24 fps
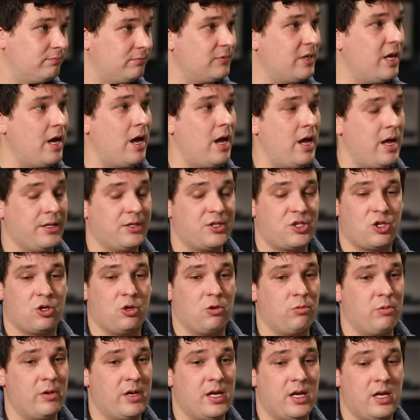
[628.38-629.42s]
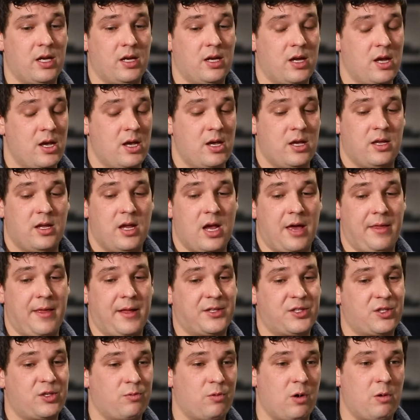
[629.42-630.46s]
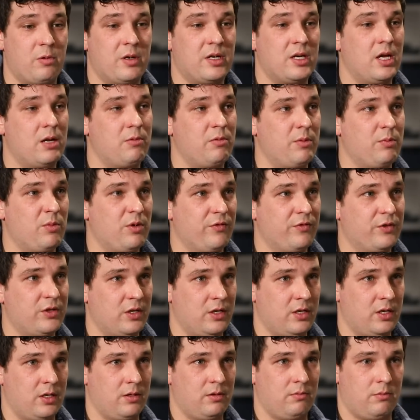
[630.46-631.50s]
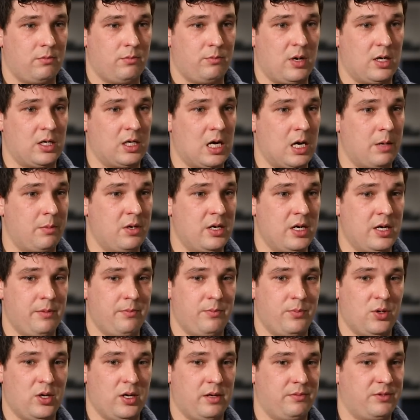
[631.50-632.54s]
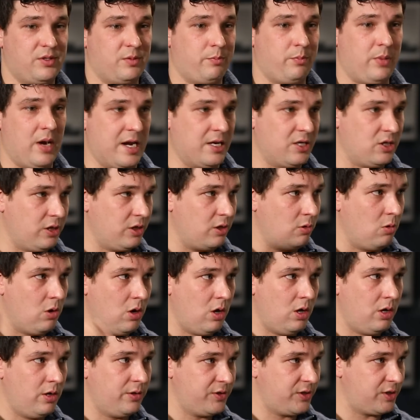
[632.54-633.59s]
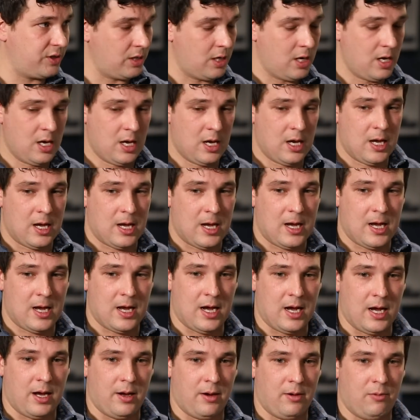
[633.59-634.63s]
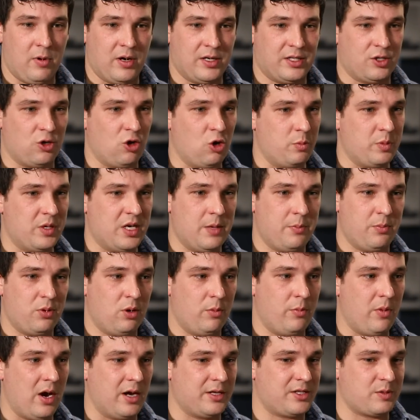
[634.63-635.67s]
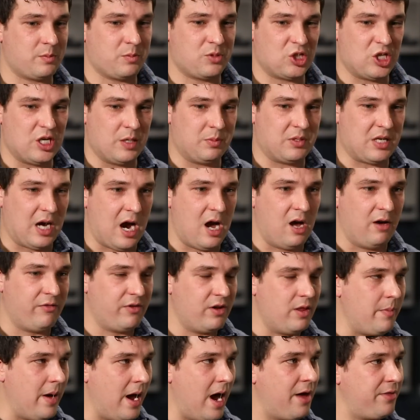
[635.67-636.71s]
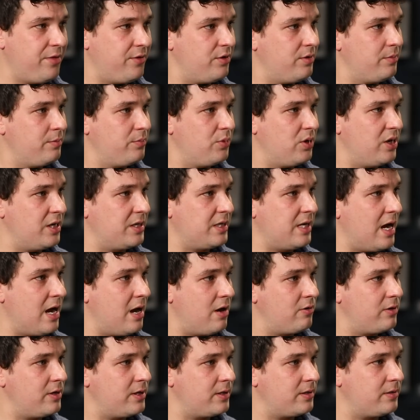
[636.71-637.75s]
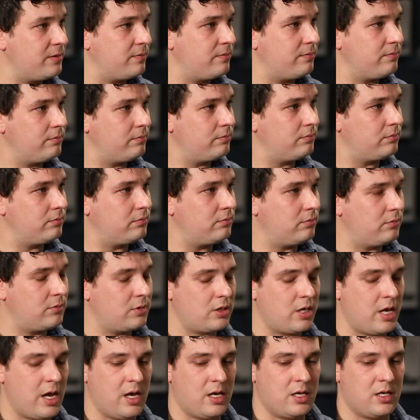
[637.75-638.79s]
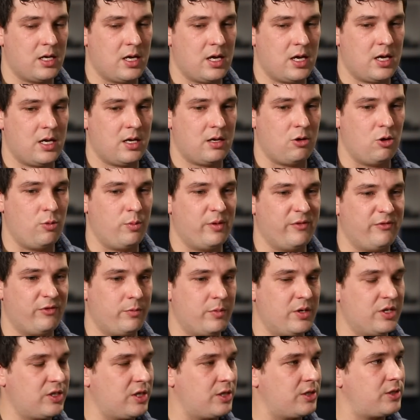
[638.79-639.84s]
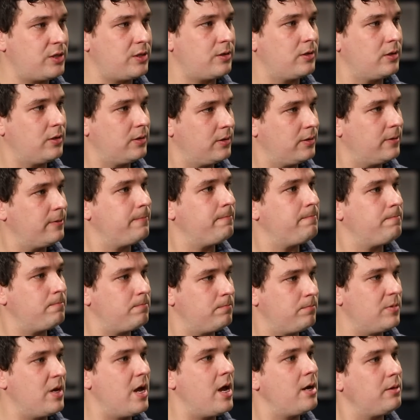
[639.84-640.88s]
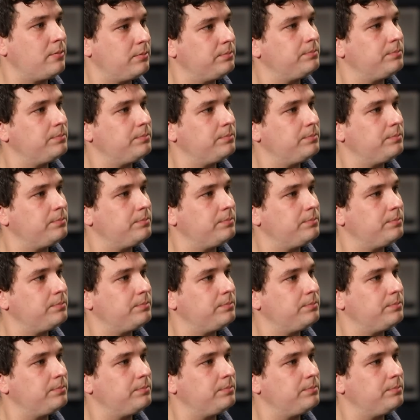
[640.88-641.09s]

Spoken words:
Yeah. And so that's what we did. We moved to Montgomery, put some paint on the walls, went to Home Depot, bought some cheap tile for the bathroom, put it down, and opened for business. Yeah.